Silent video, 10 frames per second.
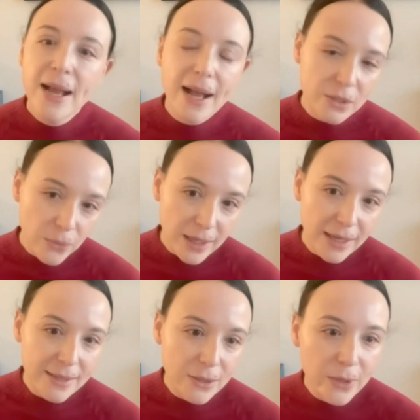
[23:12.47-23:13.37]
as well
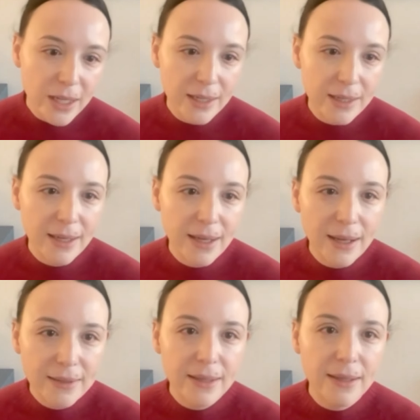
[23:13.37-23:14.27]
as looking
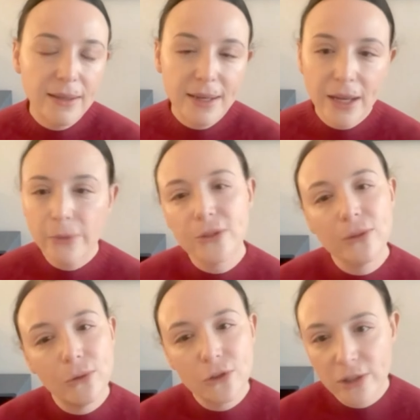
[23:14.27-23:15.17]
at
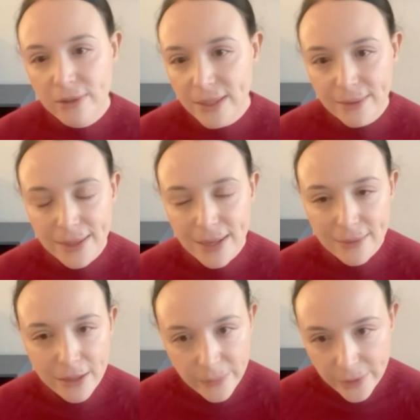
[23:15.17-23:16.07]
high-resolution
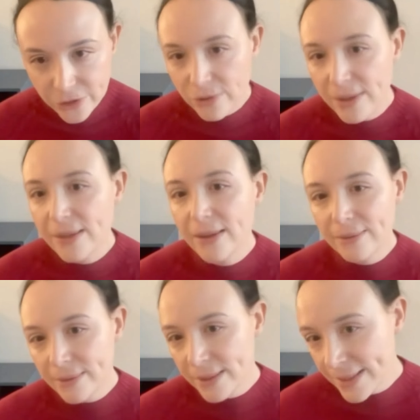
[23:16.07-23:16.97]
satellite imagery
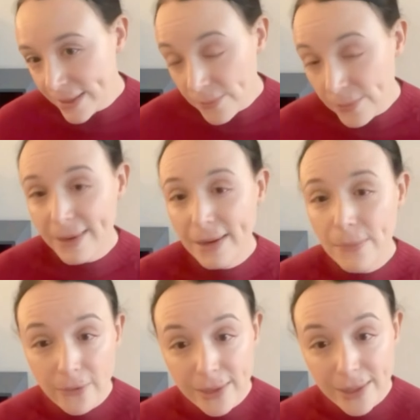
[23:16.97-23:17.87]
that is typically
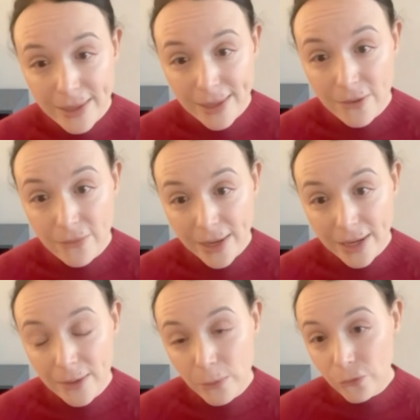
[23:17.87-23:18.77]
publicly
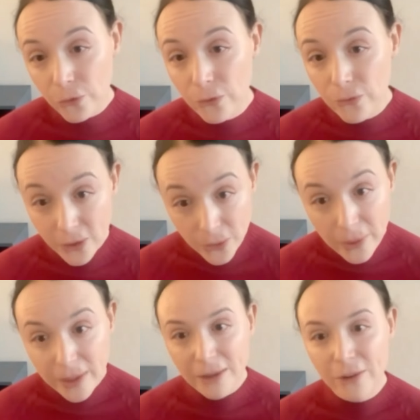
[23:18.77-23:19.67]
available for
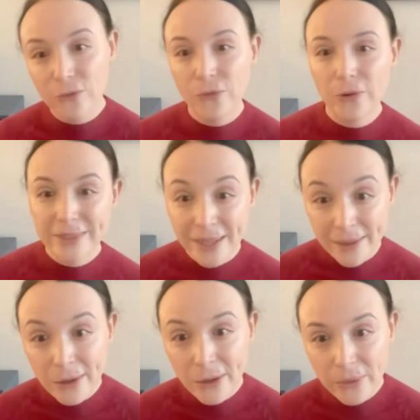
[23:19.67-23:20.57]
viewing, not for
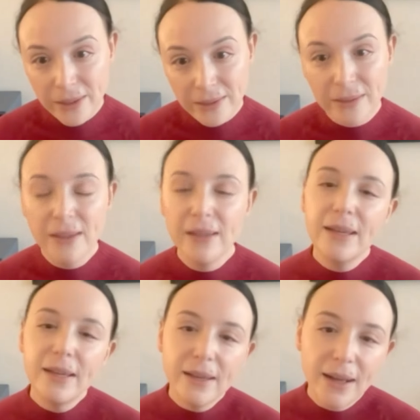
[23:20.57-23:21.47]
downloading.
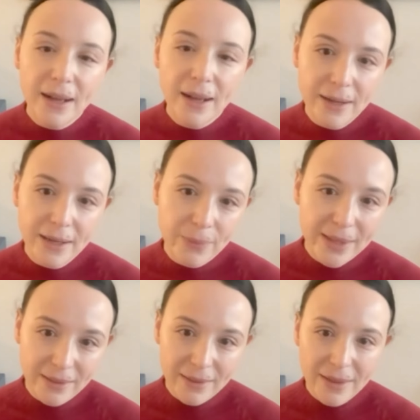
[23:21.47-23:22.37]

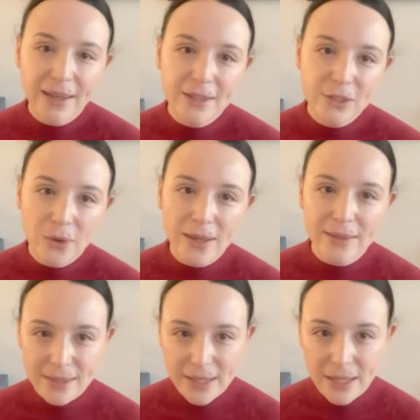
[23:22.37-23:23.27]
But in that case, you can